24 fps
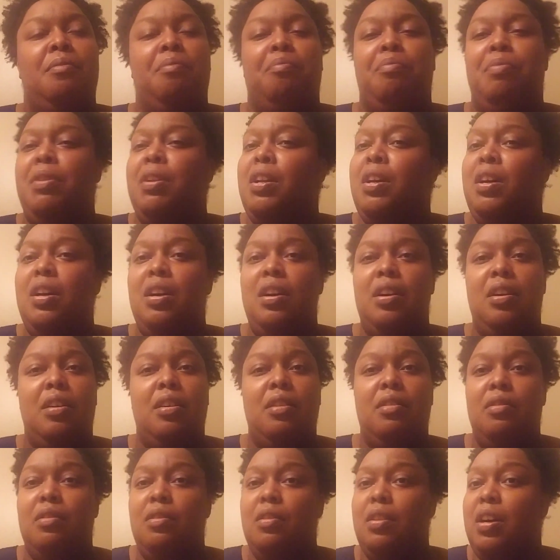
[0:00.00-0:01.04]

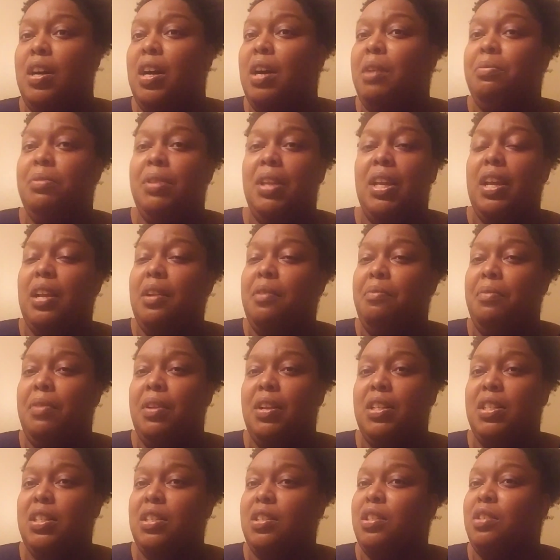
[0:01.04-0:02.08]
beloved, up there in,
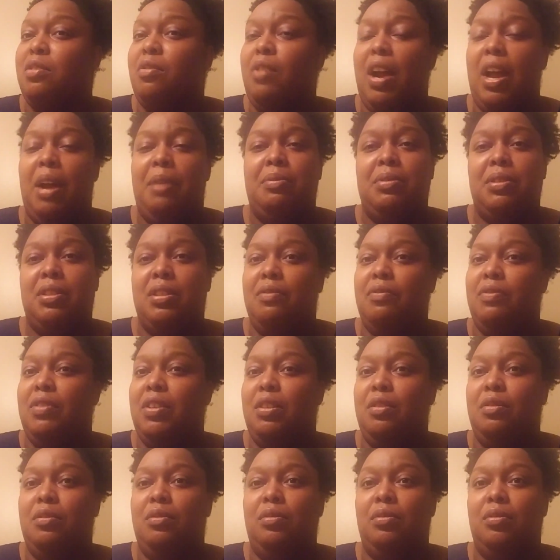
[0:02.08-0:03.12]
in subscribers and
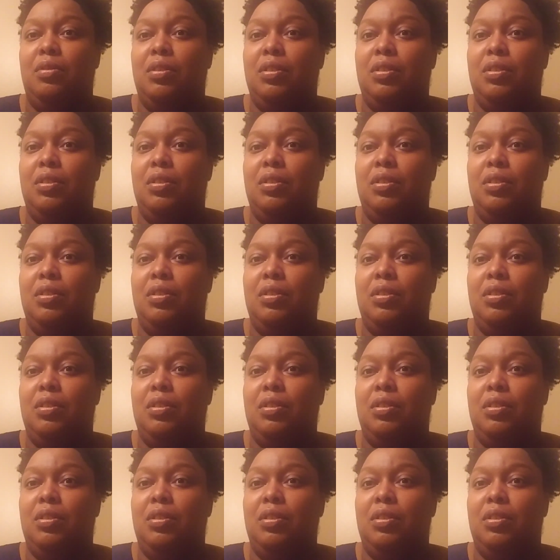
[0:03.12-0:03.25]
views.